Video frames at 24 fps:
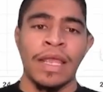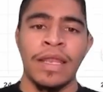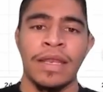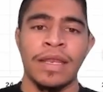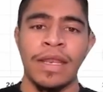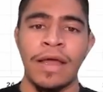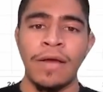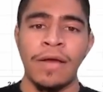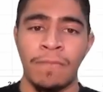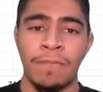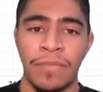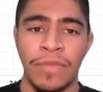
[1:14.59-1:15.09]

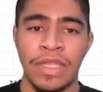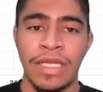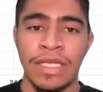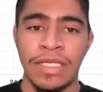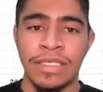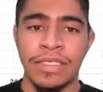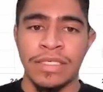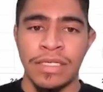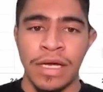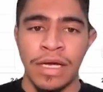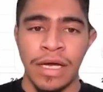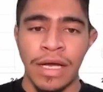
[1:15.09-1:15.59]
Now,
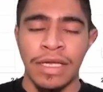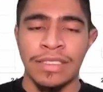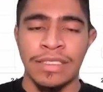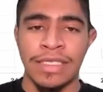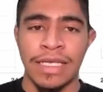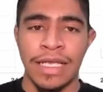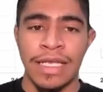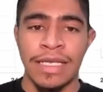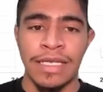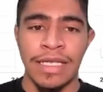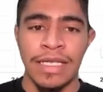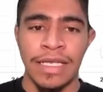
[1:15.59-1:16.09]
these dots
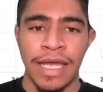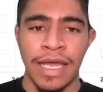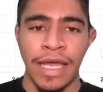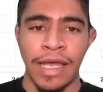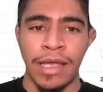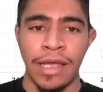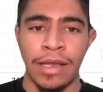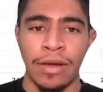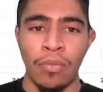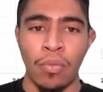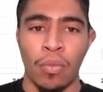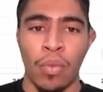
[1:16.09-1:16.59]

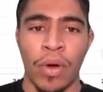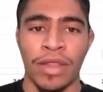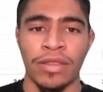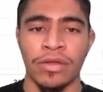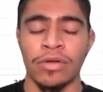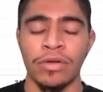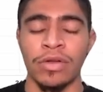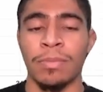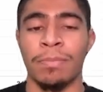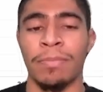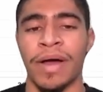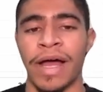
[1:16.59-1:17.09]
indicate whether
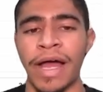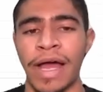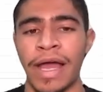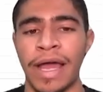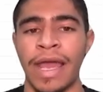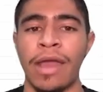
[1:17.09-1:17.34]
to buy